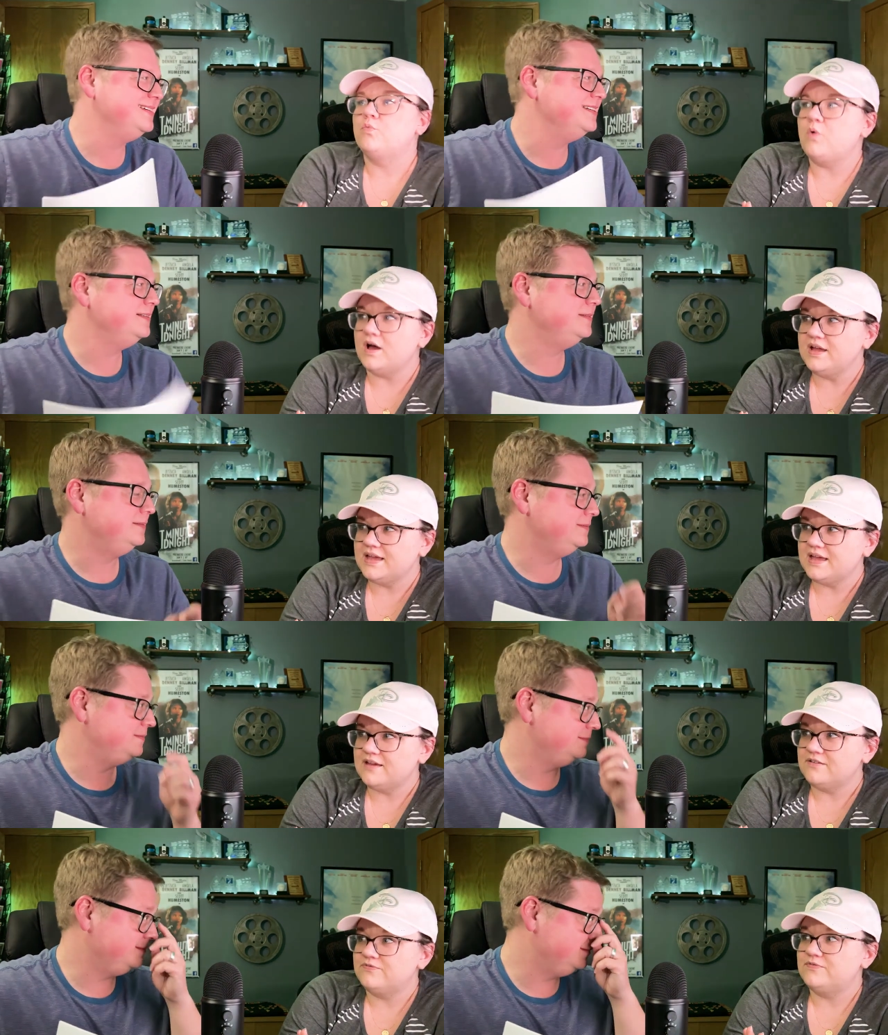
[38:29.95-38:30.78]
Speaker 1: what
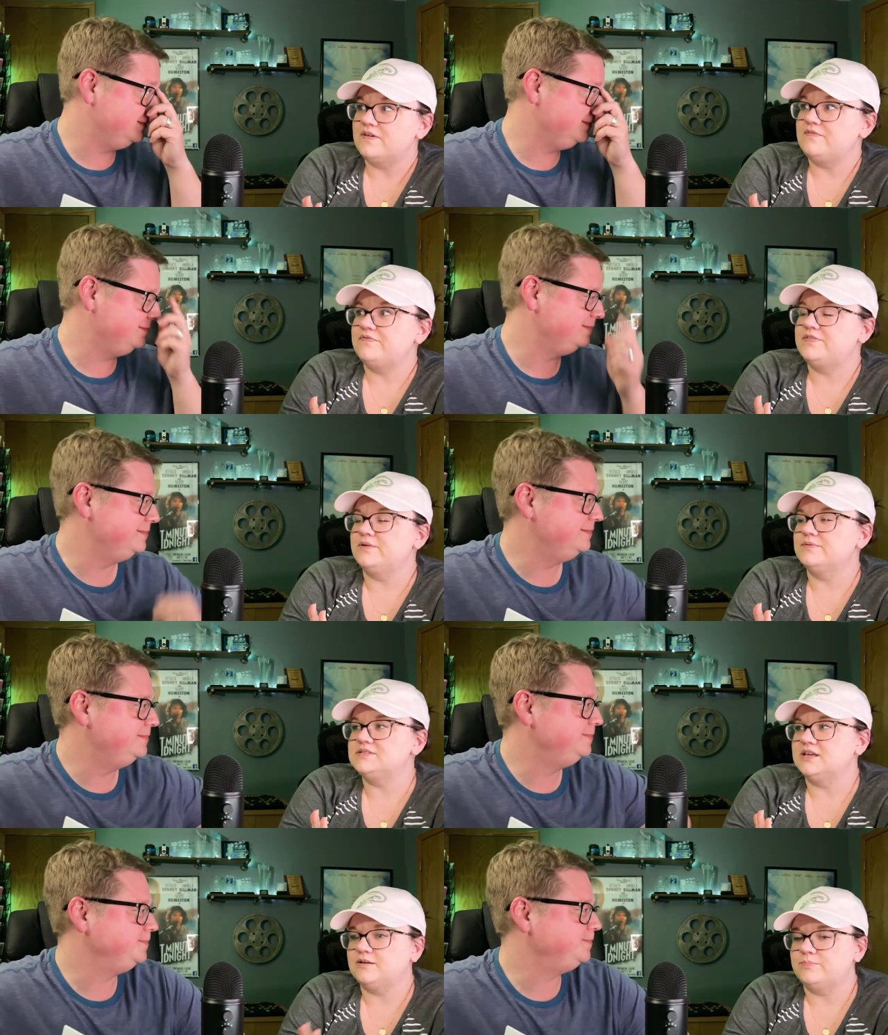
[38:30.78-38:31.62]
if there
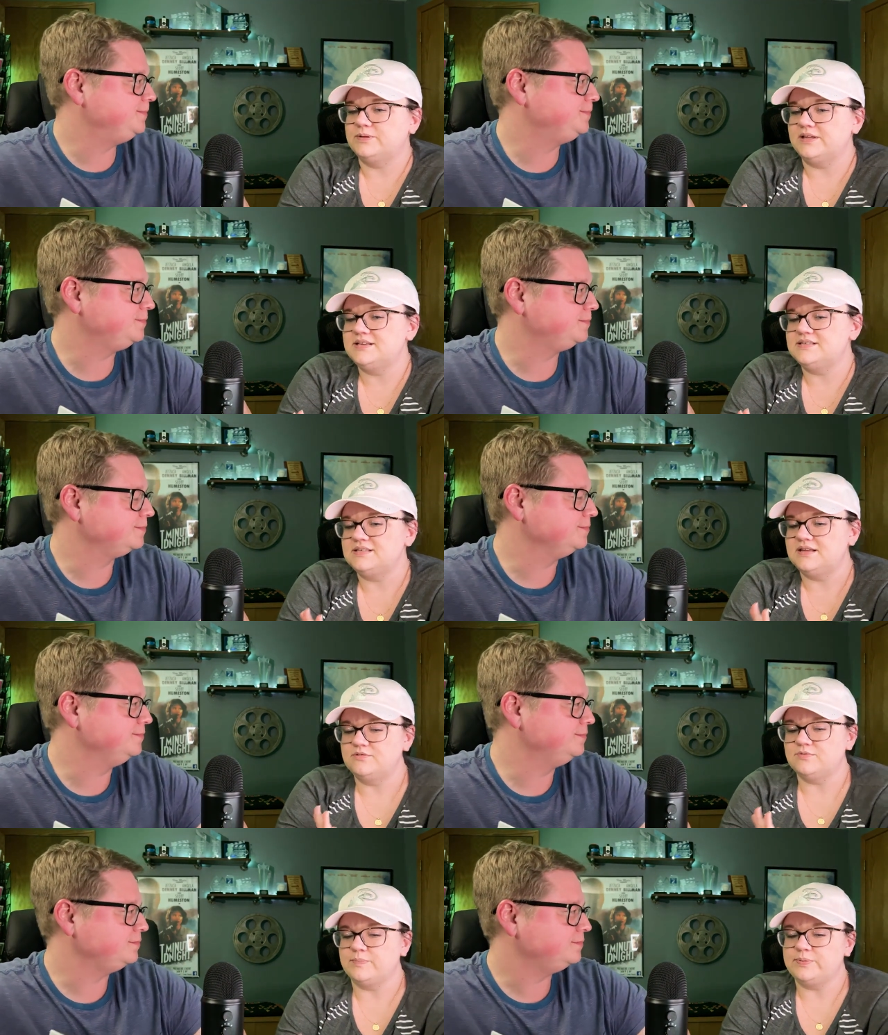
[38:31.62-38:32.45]
was like a place
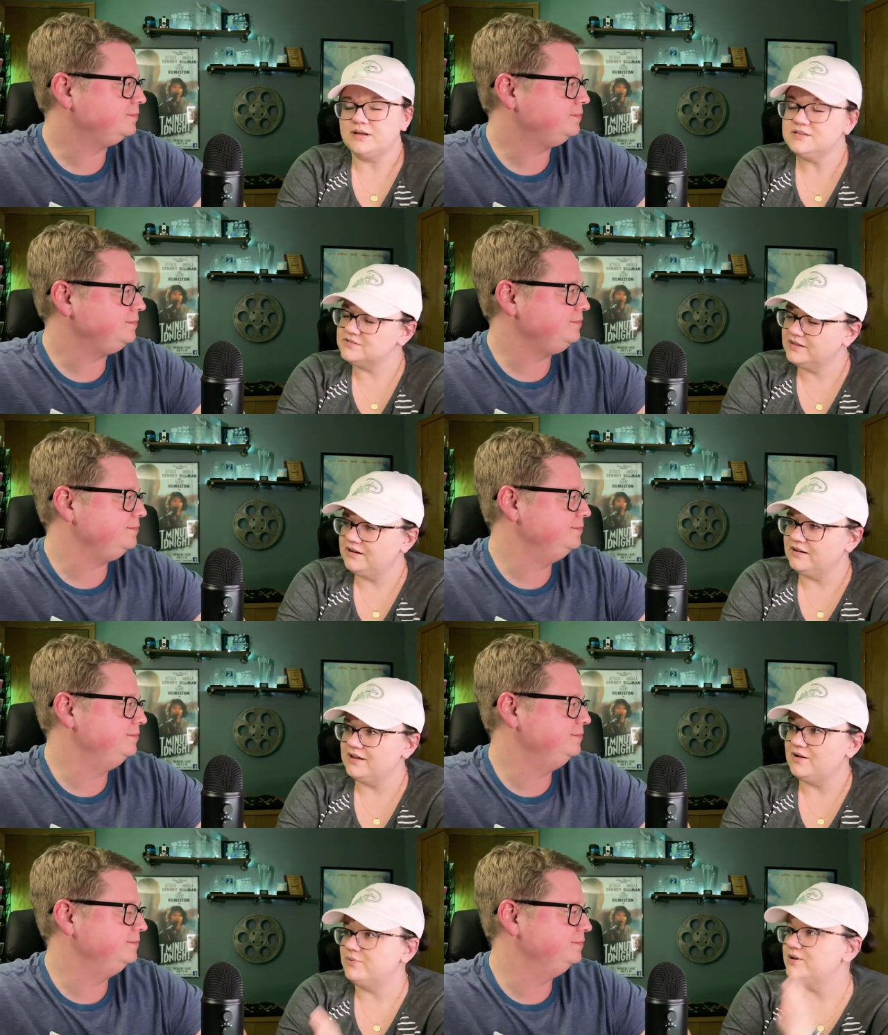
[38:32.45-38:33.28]
in the Rapunzel
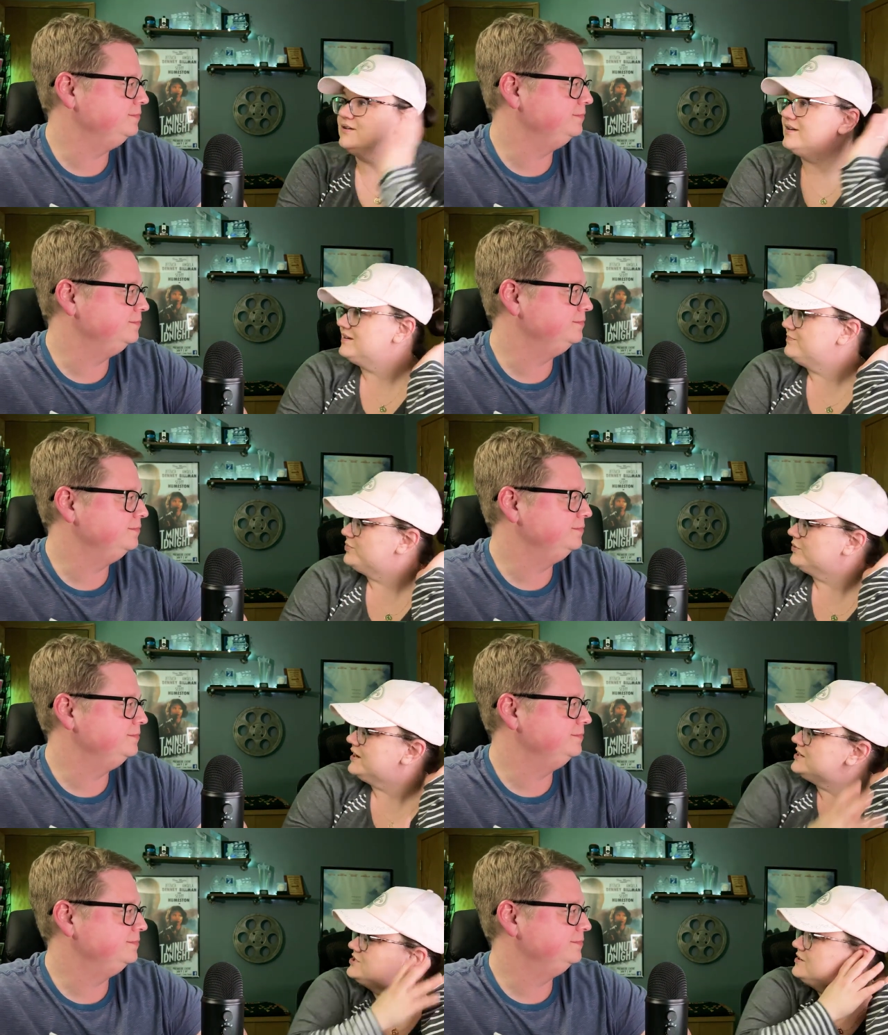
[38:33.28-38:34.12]
area where you could
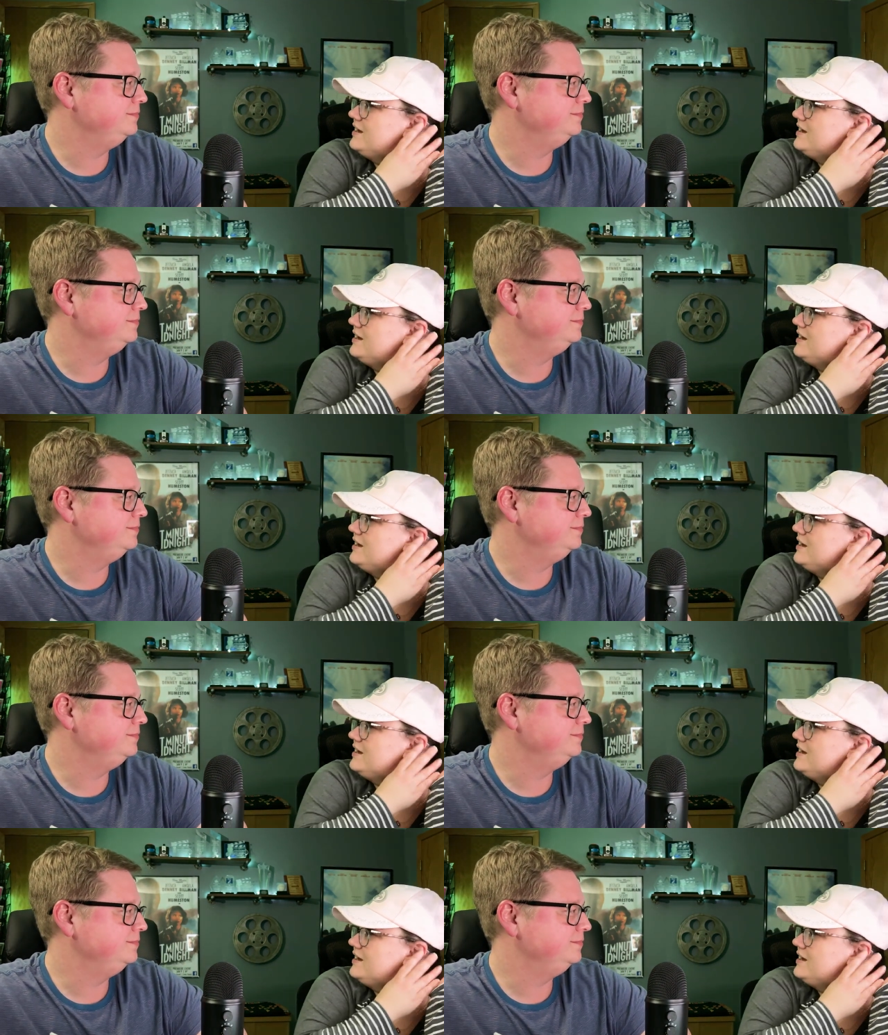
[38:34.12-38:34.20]
braid your